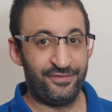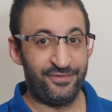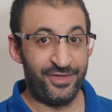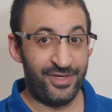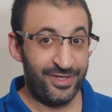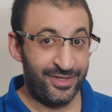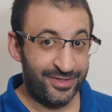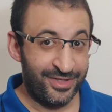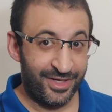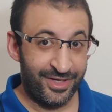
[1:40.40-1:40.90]

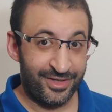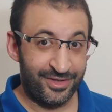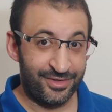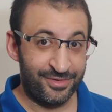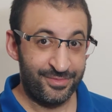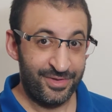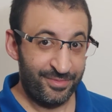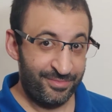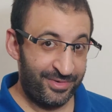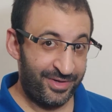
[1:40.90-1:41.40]
Filter,
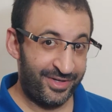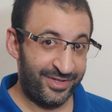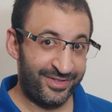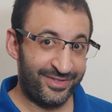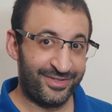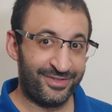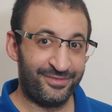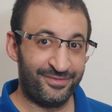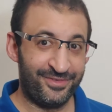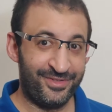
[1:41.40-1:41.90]
remember?
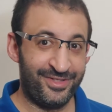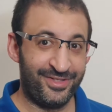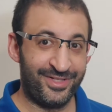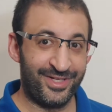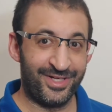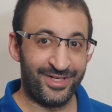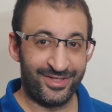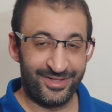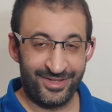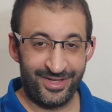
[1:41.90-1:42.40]

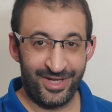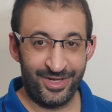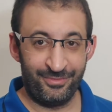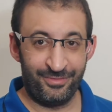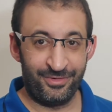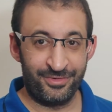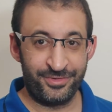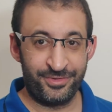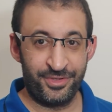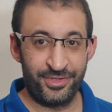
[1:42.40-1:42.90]
Filter. I
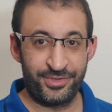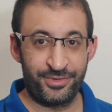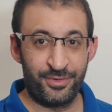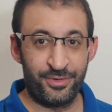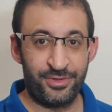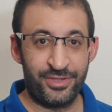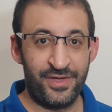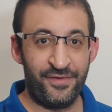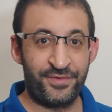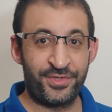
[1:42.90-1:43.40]
want just to
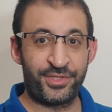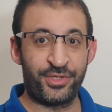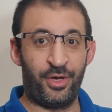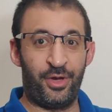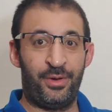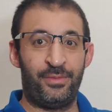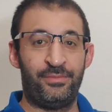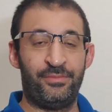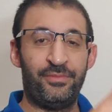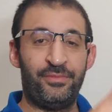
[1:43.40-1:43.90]
retrieve
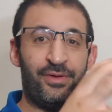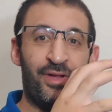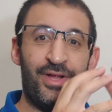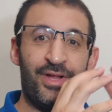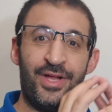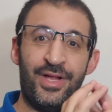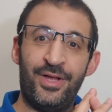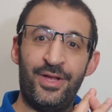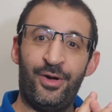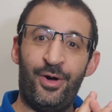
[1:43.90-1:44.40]
some
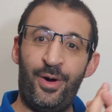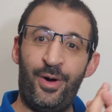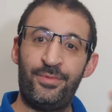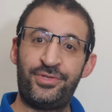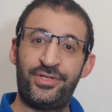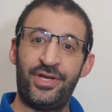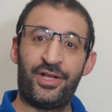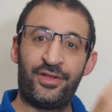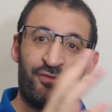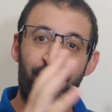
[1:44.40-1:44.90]

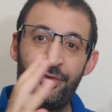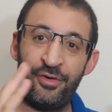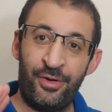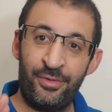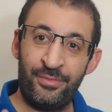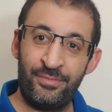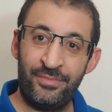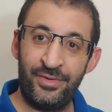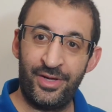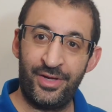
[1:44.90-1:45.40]
object
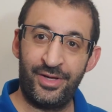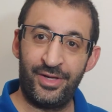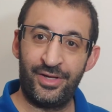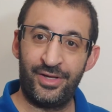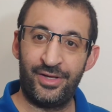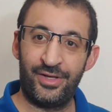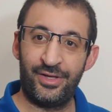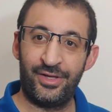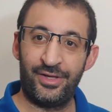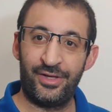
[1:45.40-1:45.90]
from
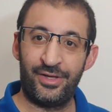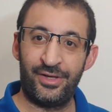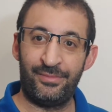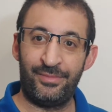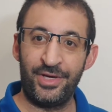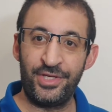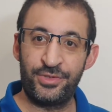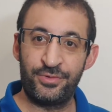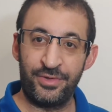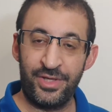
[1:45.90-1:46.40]

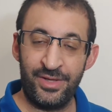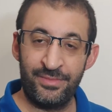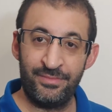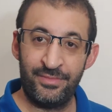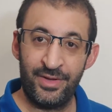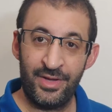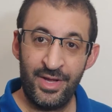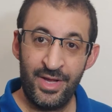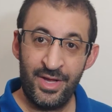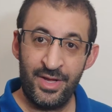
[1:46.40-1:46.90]
my
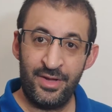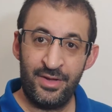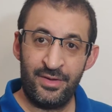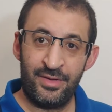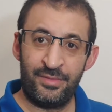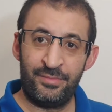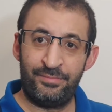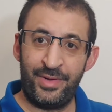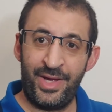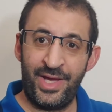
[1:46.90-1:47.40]
stream
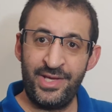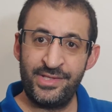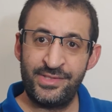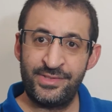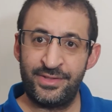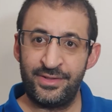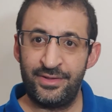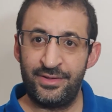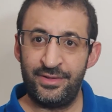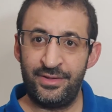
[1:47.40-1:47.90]

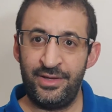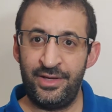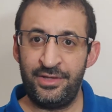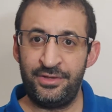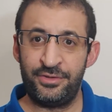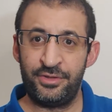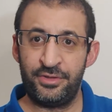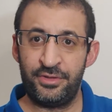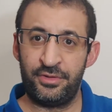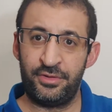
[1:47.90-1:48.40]
based
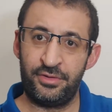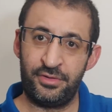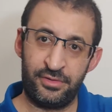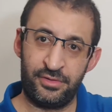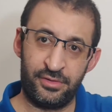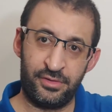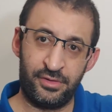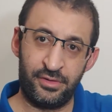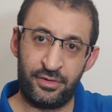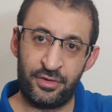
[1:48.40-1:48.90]
in
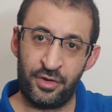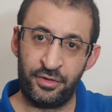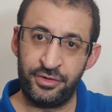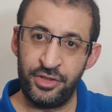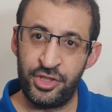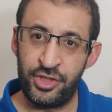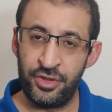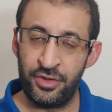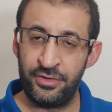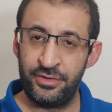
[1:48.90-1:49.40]
the
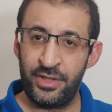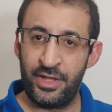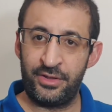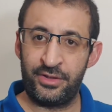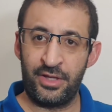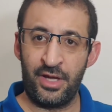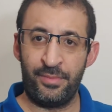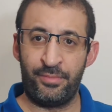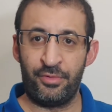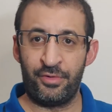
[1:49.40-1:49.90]
condition
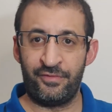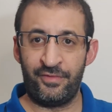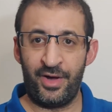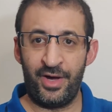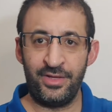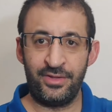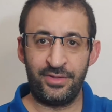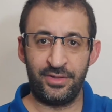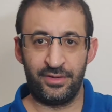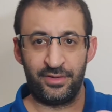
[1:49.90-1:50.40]
that I
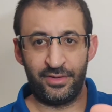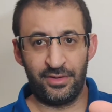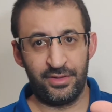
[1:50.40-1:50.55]
provide